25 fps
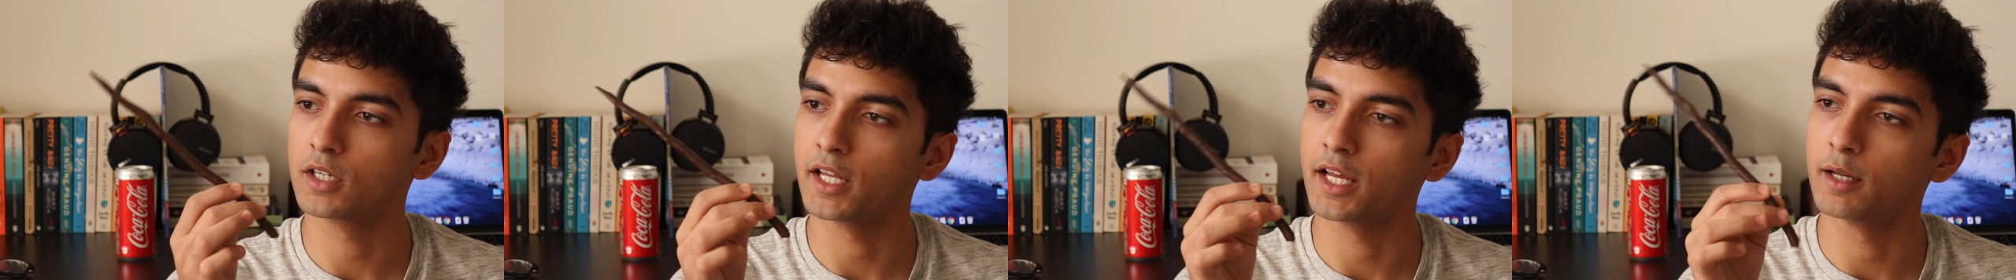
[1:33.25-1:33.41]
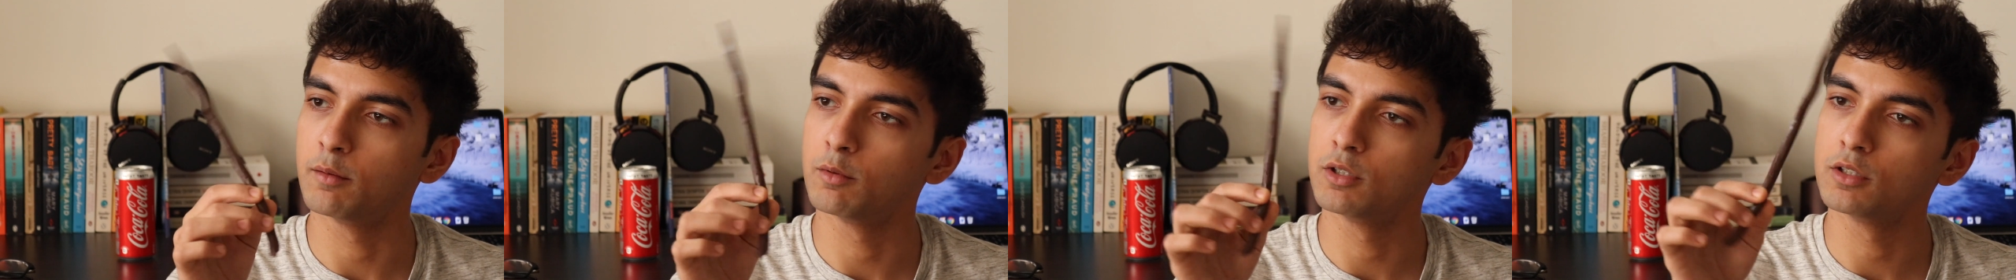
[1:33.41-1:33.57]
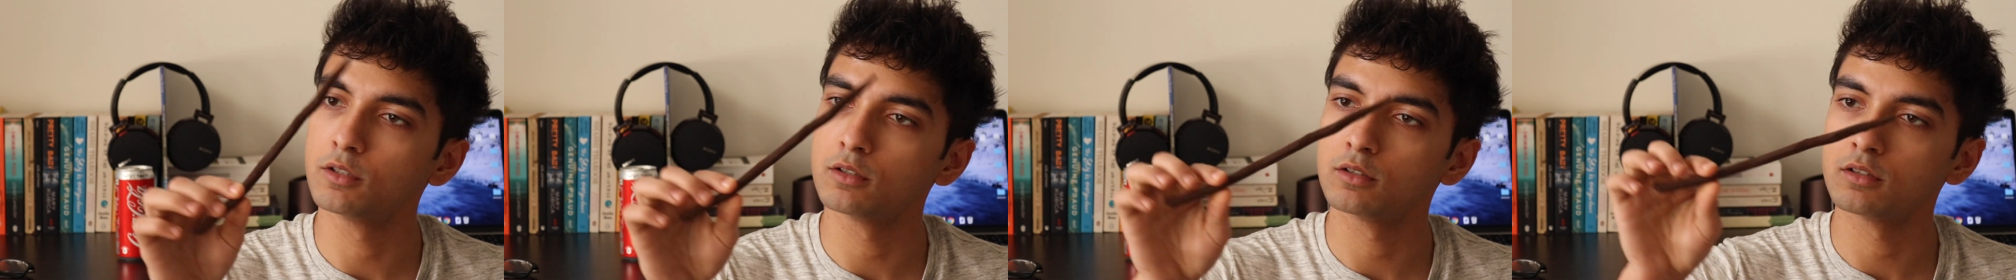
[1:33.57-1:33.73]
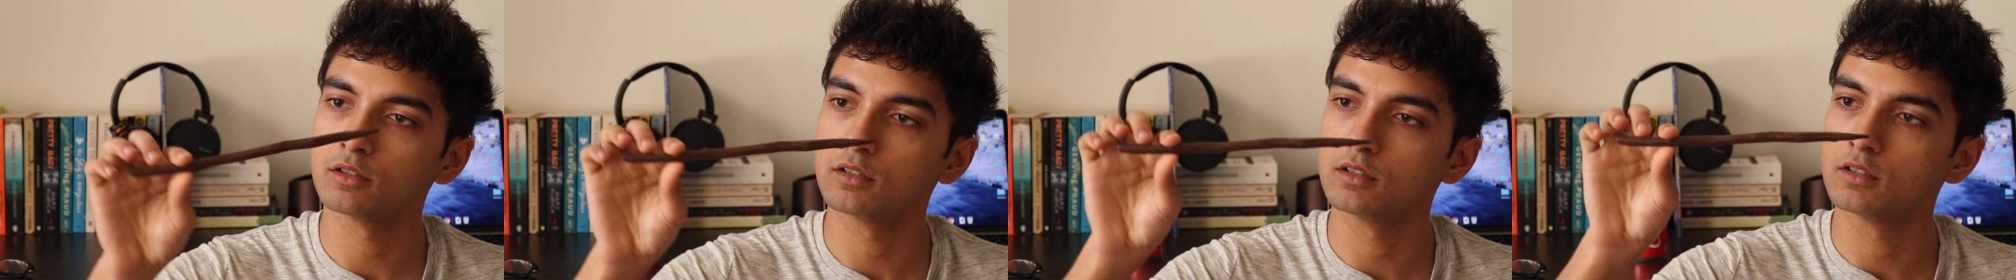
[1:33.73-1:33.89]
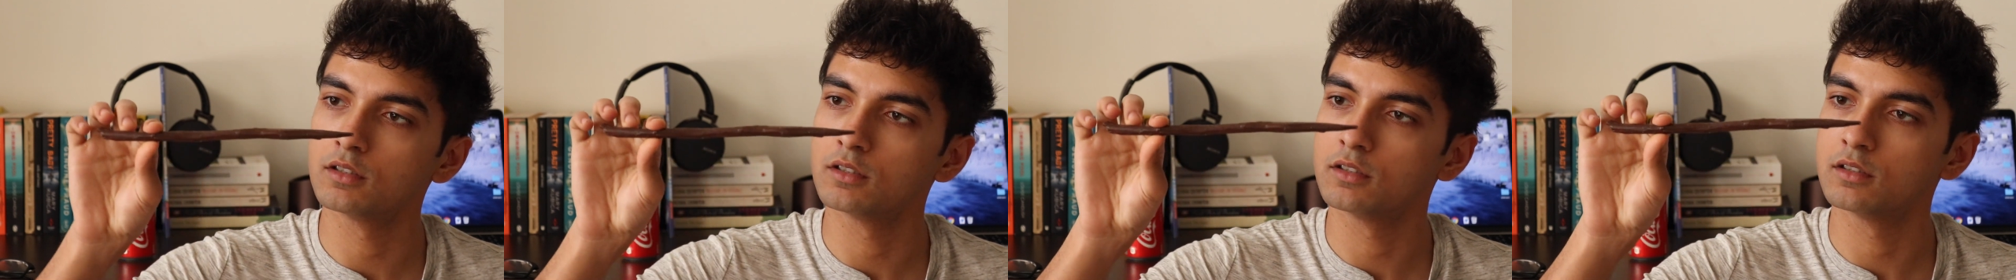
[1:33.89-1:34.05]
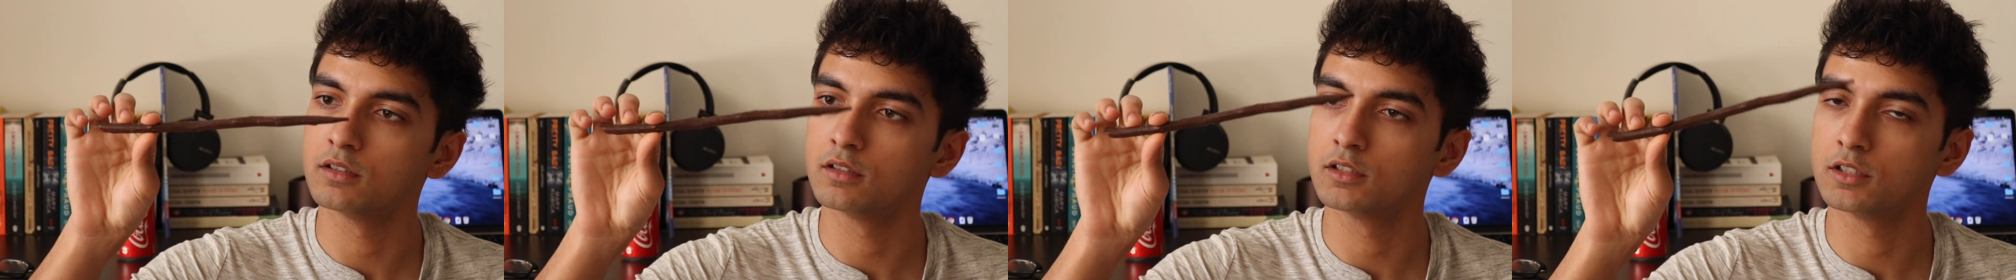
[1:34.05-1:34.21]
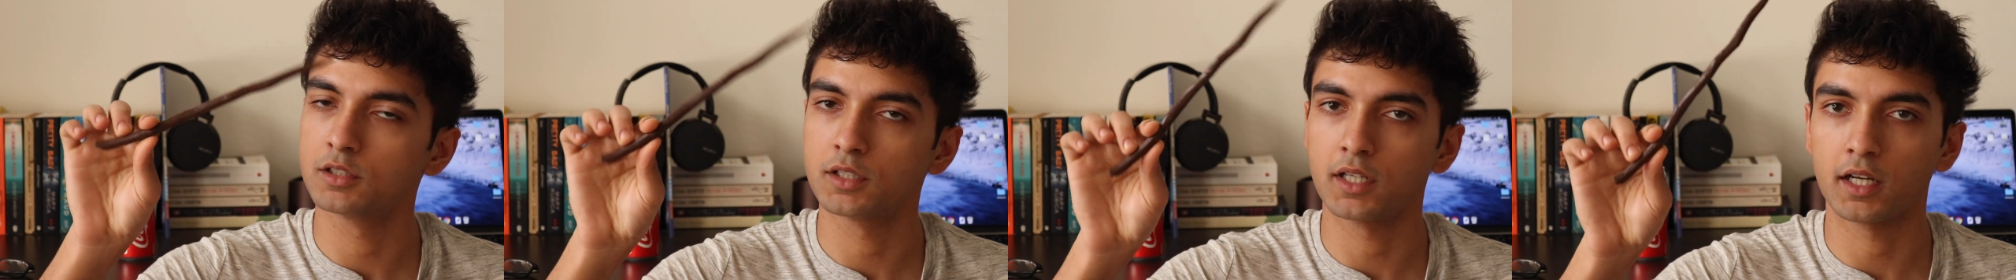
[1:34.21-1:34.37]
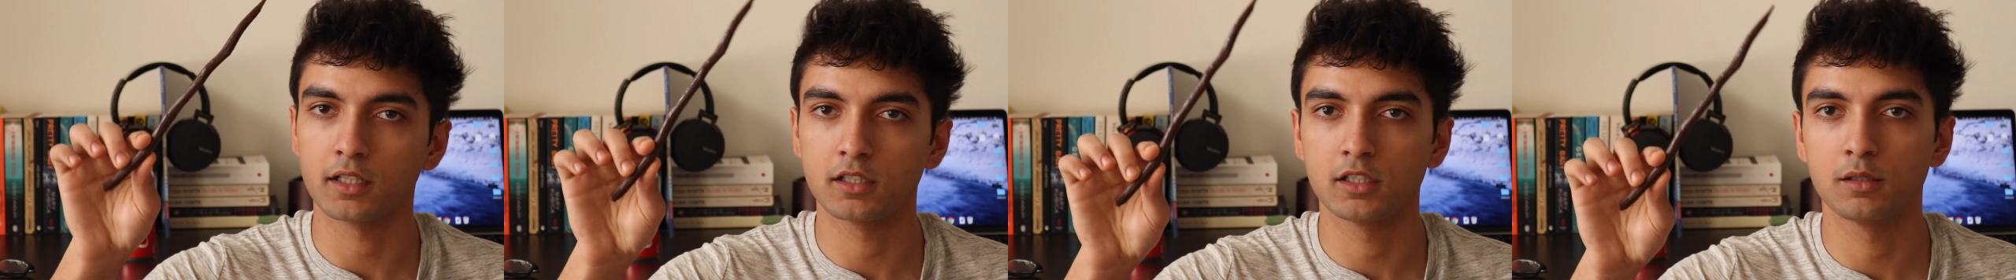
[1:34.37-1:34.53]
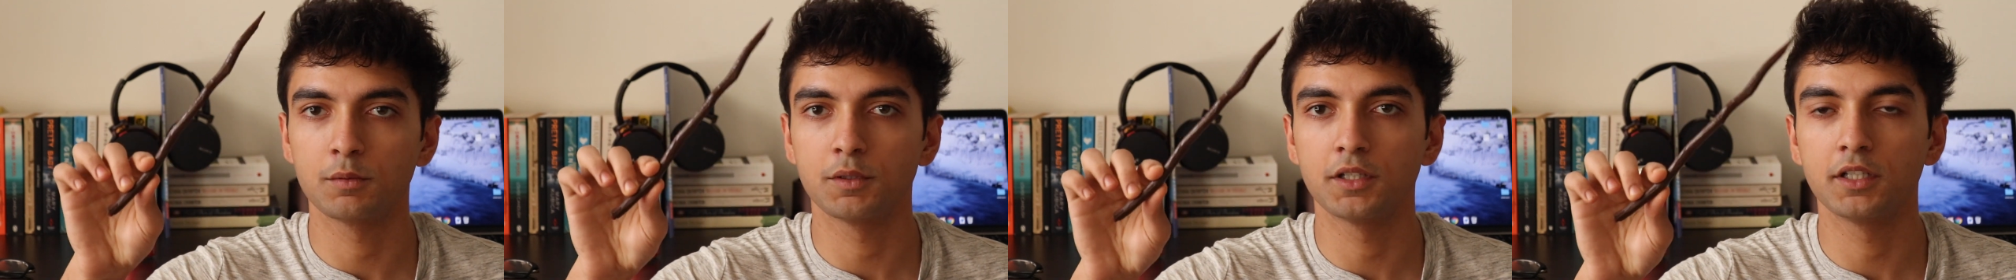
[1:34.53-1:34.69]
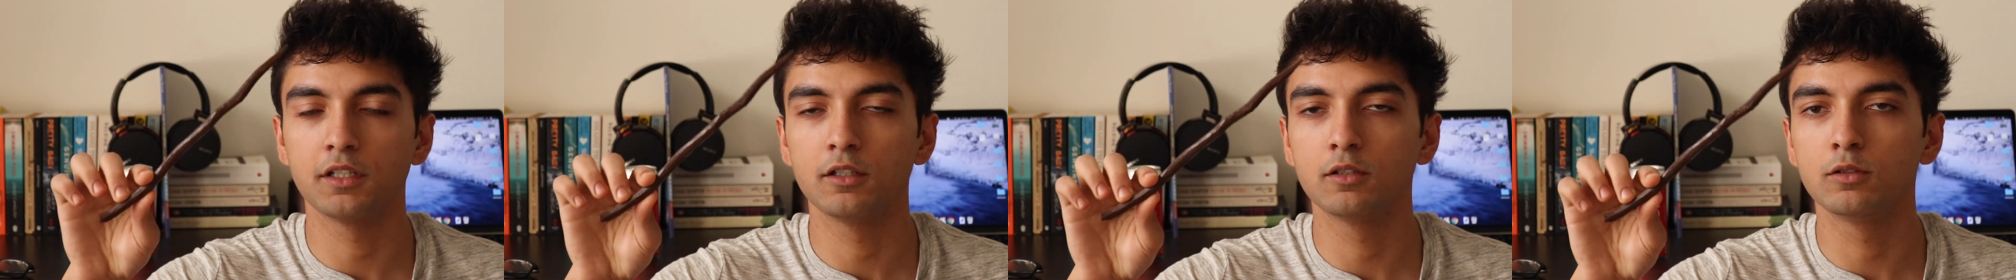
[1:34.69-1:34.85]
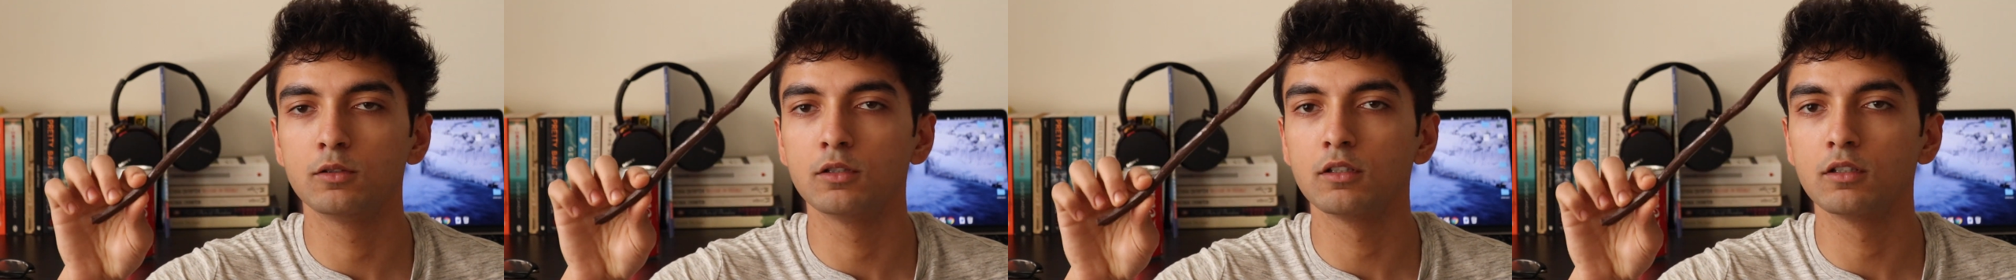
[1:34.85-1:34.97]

time ago. It's actually pretty